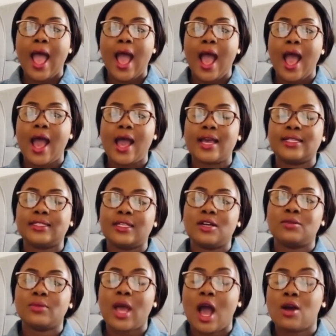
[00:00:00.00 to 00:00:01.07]

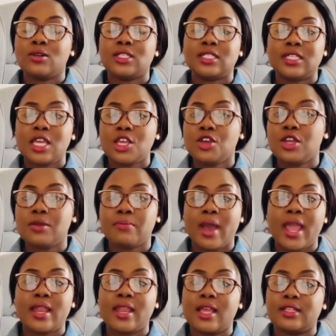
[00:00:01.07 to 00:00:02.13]
and I'll see you in
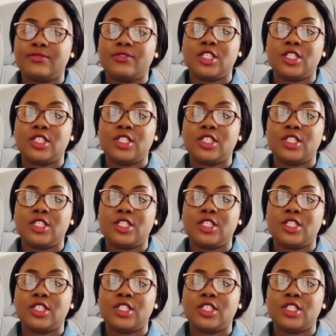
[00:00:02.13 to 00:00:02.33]
my next